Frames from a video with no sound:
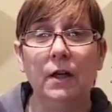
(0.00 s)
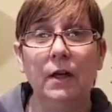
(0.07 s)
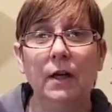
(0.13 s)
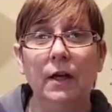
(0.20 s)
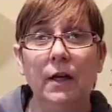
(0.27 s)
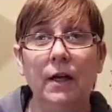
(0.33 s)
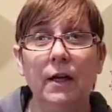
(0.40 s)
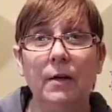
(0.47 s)

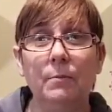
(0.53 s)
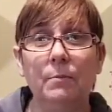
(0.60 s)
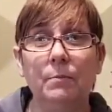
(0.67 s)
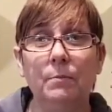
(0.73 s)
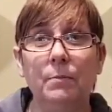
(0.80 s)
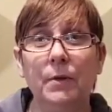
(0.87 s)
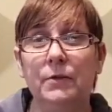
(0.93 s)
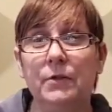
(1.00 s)

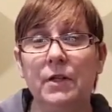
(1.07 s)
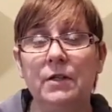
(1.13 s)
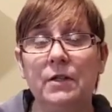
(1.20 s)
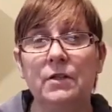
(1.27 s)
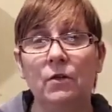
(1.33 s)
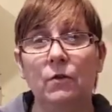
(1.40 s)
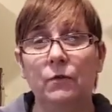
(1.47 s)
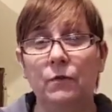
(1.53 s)
but didn't
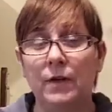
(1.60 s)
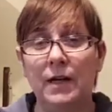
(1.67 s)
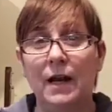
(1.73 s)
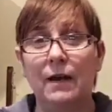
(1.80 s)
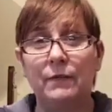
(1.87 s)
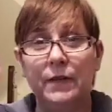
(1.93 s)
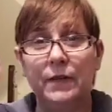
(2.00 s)
sort of really have any